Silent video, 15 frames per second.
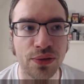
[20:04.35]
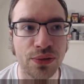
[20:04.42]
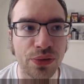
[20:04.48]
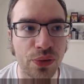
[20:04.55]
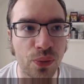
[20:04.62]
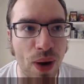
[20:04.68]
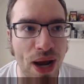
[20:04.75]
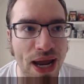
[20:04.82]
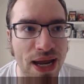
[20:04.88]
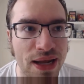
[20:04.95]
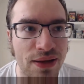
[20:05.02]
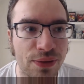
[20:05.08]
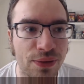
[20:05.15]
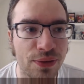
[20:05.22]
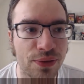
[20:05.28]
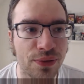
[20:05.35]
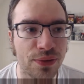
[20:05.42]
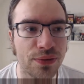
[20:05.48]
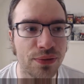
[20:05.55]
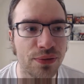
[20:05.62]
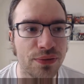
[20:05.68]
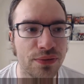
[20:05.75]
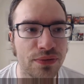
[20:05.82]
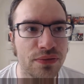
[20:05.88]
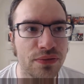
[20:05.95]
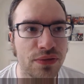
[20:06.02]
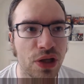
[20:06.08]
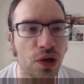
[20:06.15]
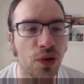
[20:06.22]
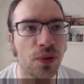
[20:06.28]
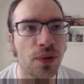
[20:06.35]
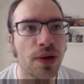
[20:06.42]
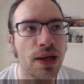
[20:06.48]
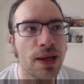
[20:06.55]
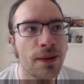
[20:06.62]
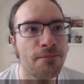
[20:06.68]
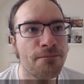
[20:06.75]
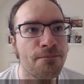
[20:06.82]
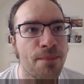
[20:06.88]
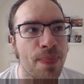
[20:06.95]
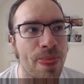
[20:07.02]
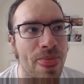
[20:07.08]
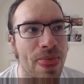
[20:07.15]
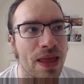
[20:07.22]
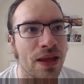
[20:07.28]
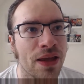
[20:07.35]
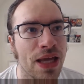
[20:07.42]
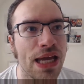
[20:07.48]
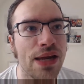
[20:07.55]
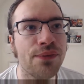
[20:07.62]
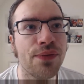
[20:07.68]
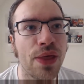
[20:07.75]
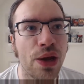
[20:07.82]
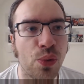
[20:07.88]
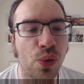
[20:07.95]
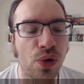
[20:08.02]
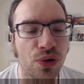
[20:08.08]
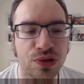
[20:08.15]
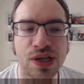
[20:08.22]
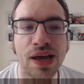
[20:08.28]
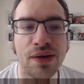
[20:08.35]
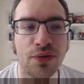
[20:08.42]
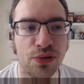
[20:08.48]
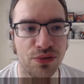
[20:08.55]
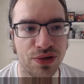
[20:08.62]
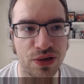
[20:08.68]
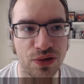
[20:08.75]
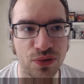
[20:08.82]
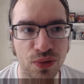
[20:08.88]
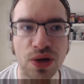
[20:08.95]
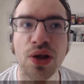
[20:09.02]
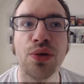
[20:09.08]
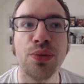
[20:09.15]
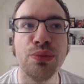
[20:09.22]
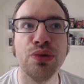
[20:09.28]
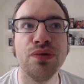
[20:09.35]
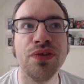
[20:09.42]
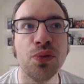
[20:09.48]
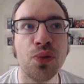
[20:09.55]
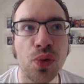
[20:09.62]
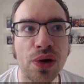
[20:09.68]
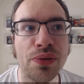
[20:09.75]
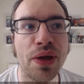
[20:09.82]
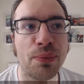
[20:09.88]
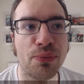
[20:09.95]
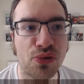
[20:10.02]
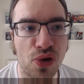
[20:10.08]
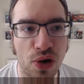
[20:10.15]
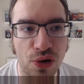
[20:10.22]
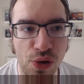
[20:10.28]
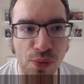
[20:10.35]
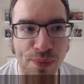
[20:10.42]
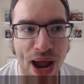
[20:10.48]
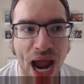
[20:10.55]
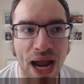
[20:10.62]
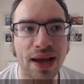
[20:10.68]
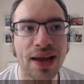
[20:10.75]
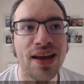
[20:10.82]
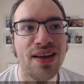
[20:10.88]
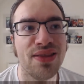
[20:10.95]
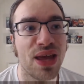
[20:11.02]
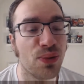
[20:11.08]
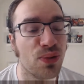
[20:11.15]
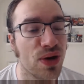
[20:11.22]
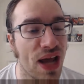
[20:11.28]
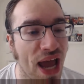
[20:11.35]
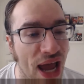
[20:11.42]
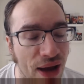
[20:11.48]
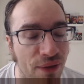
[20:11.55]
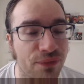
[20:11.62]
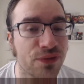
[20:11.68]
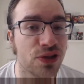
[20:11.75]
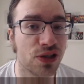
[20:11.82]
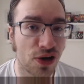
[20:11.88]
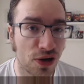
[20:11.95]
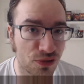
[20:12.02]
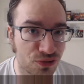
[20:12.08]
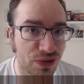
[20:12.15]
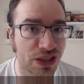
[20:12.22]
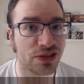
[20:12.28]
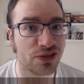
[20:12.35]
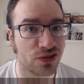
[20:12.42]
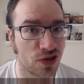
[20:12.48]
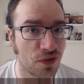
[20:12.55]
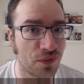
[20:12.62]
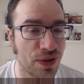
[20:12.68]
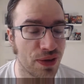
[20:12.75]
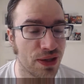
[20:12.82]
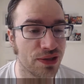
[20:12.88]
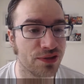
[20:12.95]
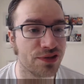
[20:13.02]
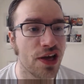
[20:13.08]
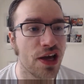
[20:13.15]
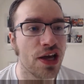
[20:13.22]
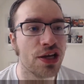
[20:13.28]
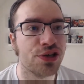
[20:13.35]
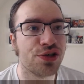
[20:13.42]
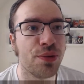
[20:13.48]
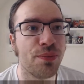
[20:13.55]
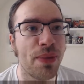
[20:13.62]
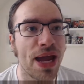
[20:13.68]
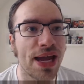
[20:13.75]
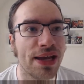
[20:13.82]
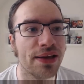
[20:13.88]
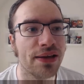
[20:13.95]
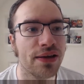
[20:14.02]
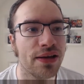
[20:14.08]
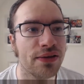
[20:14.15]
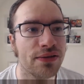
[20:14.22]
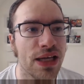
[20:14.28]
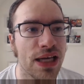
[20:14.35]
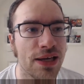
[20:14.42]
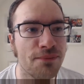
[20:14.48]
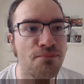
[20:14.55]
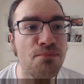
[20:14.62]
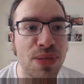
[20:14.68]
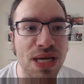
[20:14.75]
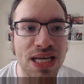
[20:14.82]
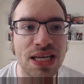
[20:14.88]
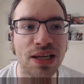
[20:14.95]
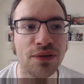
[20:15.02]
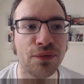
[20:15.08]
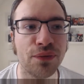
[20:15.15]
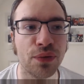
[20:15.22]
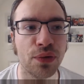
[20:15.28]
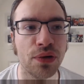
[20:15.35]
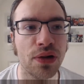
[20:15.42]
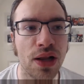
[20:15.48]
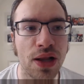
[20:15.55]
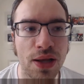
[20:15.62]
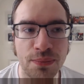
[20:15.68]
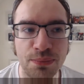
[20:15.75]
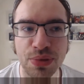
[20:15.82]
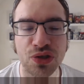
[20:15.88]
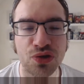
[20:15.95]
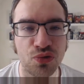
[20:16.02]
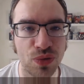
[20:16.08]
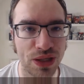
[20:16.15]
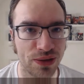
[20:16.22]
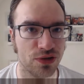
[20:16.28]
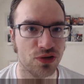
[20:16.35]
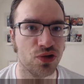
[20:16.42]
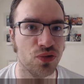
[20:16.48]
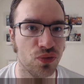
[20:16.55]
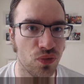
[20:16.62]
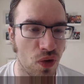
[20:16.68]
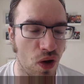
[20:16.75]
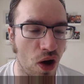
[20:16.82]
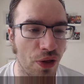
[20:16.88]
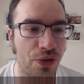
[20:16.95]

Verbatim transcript: The, the way the, you know, if they were to ever do another movie where they brought her back, they would have to contradict stuff in this to make it meaningful between the two.